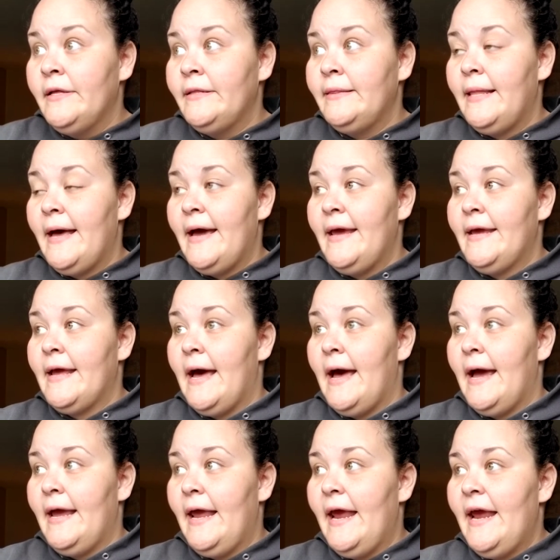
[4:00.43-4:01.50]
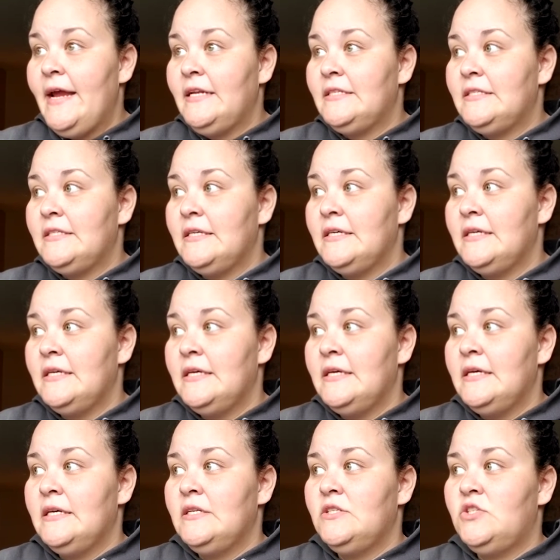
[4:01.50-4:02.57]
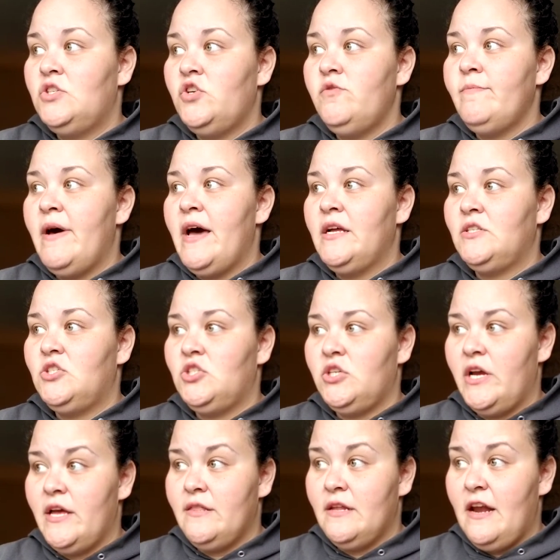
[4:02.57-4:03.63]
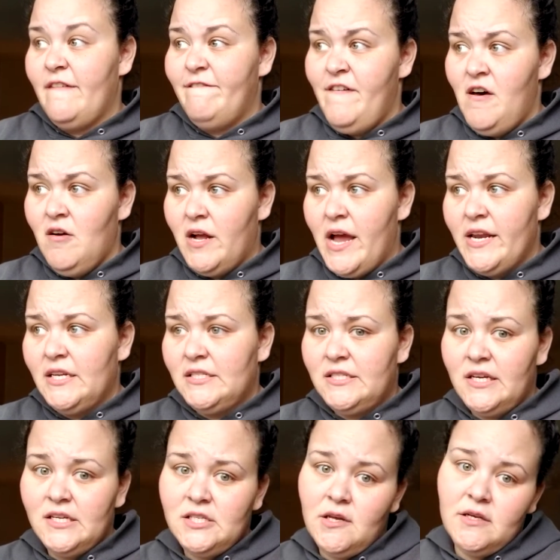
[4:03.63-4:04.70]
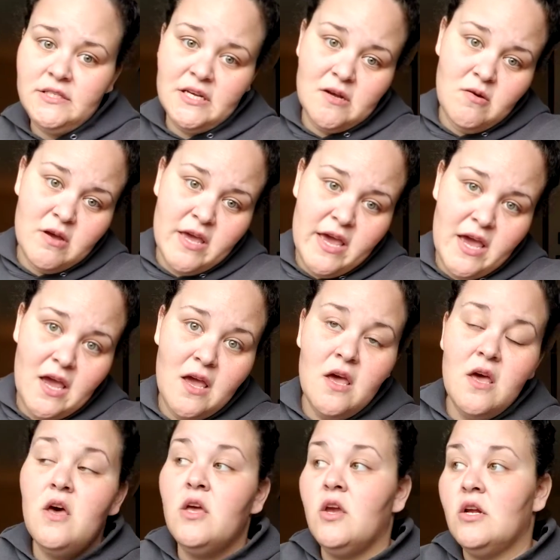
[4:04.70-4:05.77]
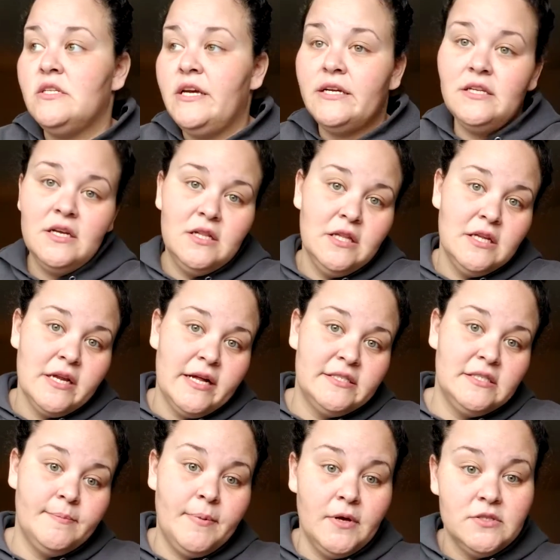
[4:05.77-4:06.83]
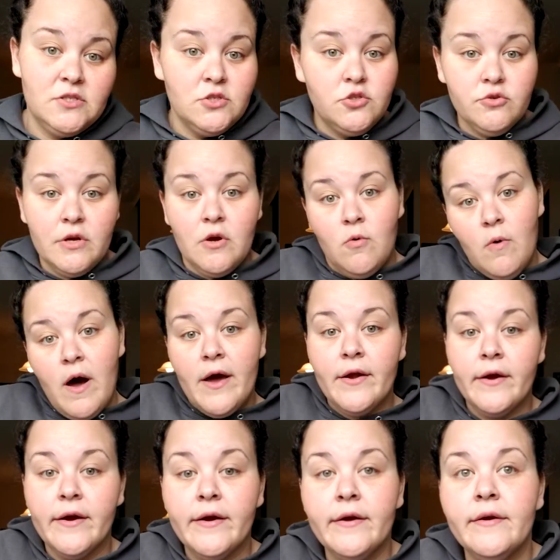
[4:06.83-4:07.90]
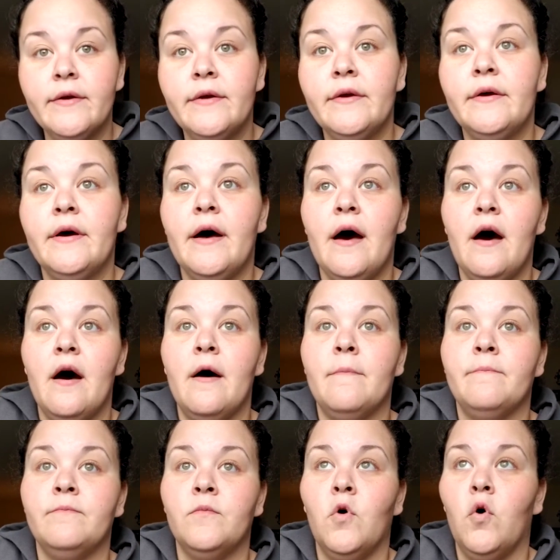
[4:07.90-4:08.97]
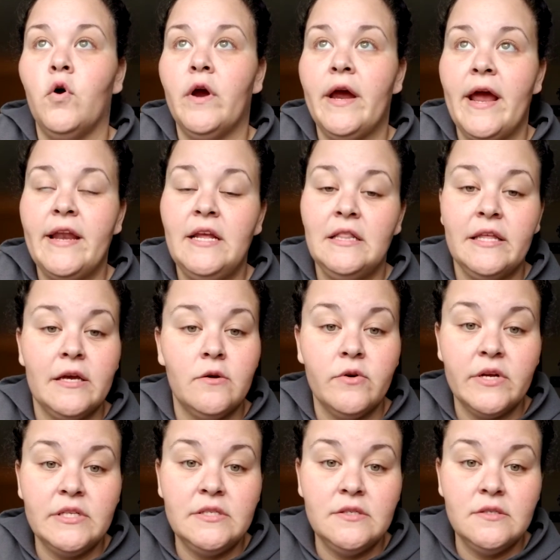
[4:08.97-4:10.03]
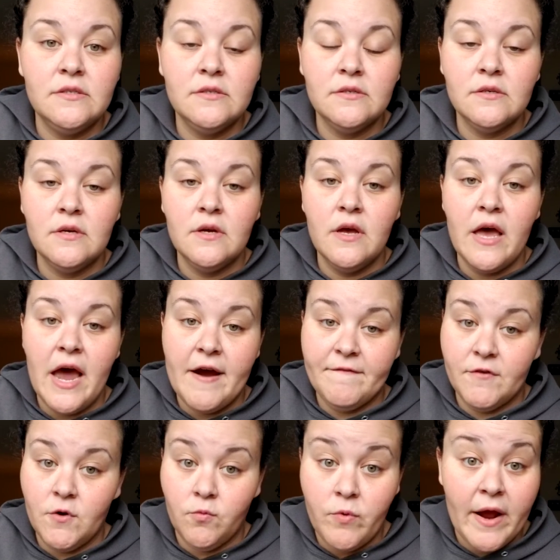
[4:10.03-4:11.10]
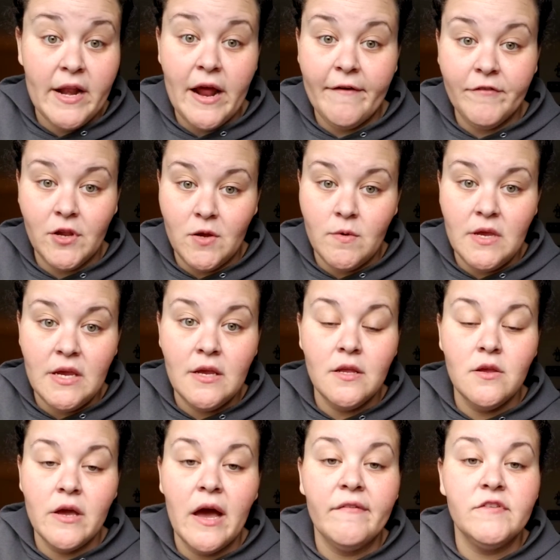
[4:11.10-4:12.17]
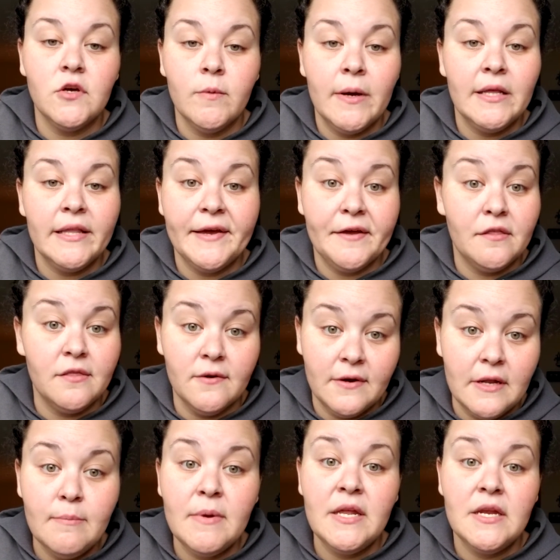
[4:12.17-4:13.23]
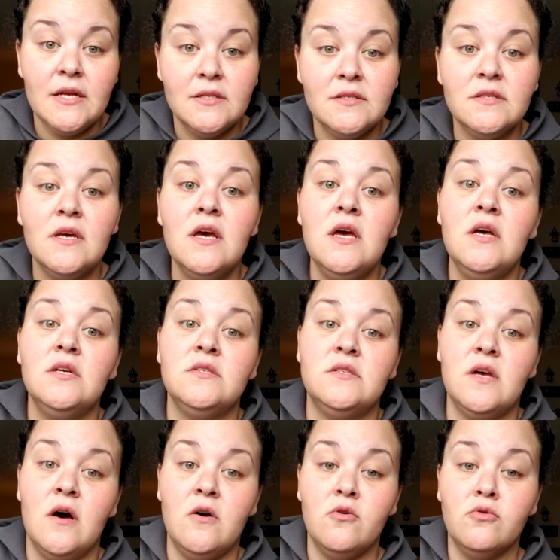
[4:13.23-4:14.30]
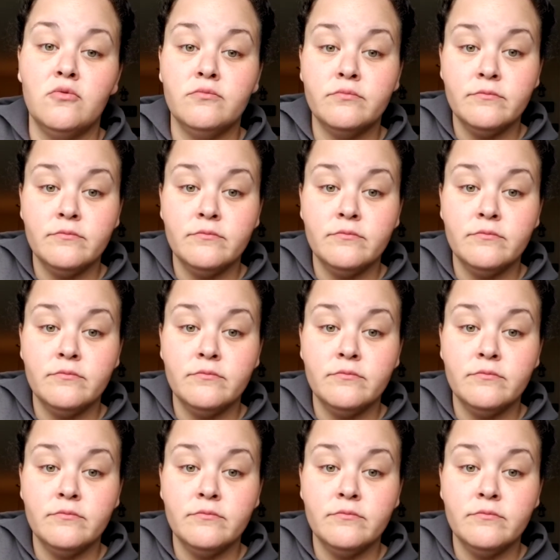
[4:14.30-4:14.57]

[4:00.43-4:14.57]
like I ate too much, and then I felt kind of sick, so I was like, okay, you're technically not supposed to drink water or any liquids right after you eat. You have to wait like 30 minutes. So